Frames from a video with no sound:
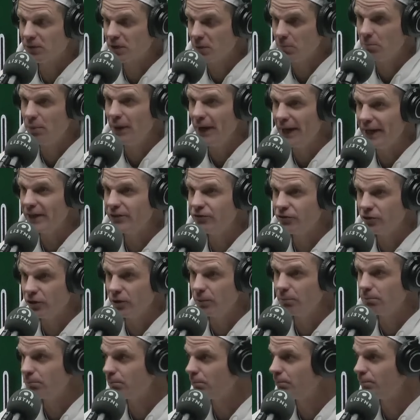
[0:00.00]
compared
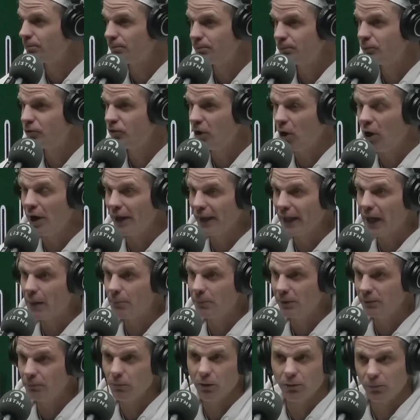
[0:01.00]
to signing
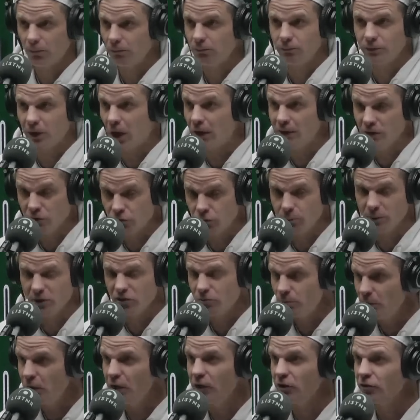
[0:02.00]
up, and know this from
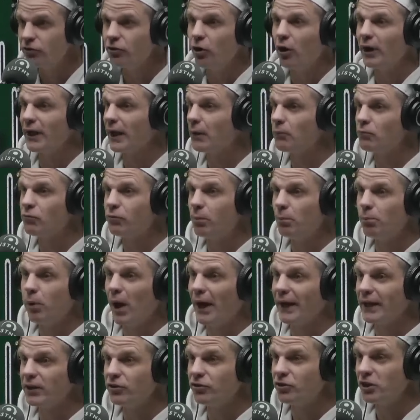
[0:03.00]
experience, signing up and
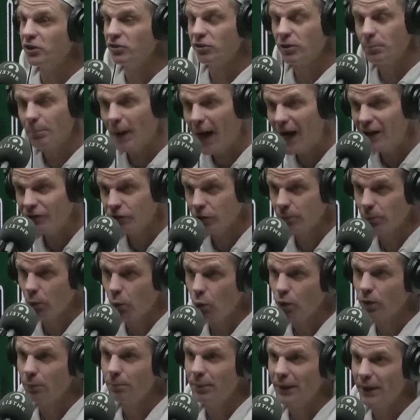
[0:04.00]
playing a season of
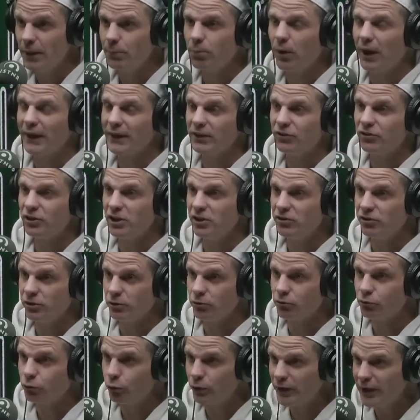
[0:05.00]
basketball compared to playing a season
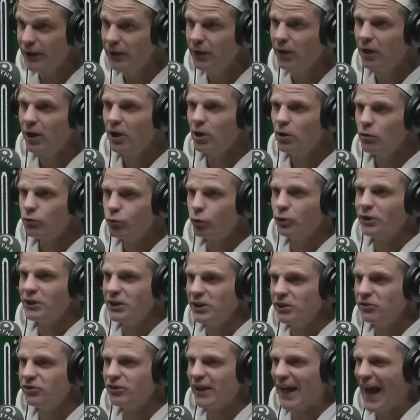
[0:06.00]
of footy.
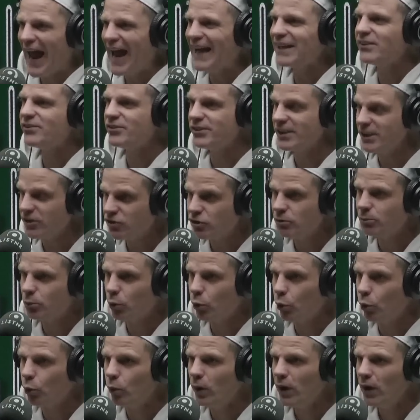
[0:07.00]
Footy is
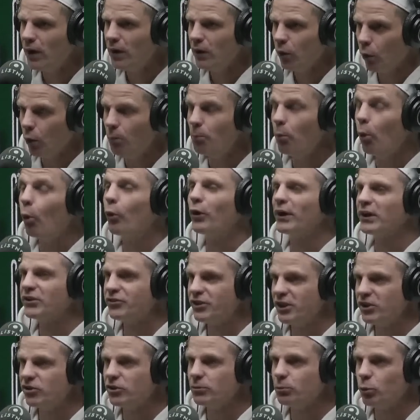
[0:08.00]
accessible or more
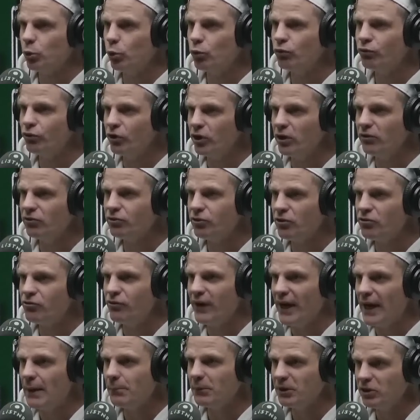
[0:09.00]
accessible for
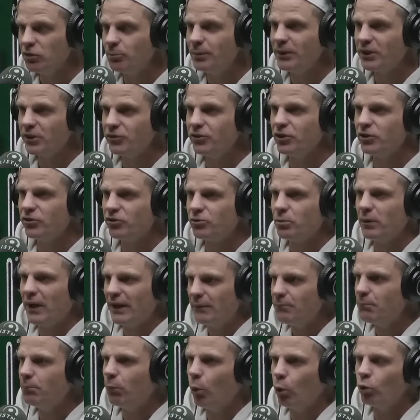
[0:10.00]
families because it's
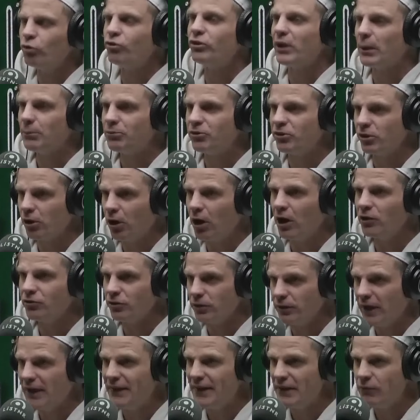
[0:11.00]
more subsidised
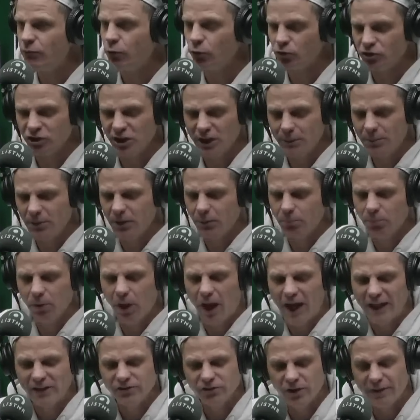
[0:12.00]
and therefore cheaper to
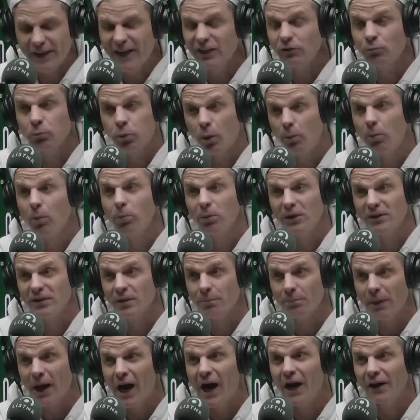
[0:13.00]
play. So that's probably
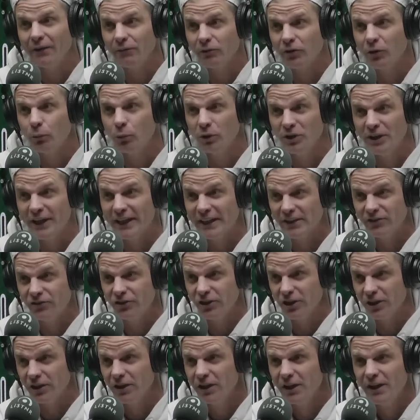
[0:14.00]
the part that would need
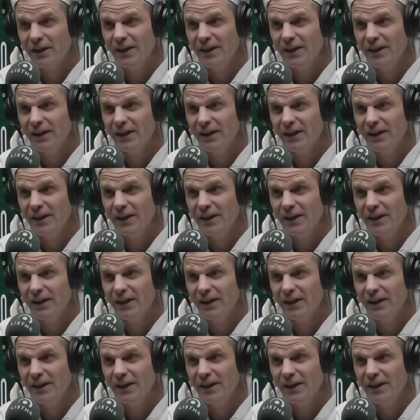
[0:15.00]
to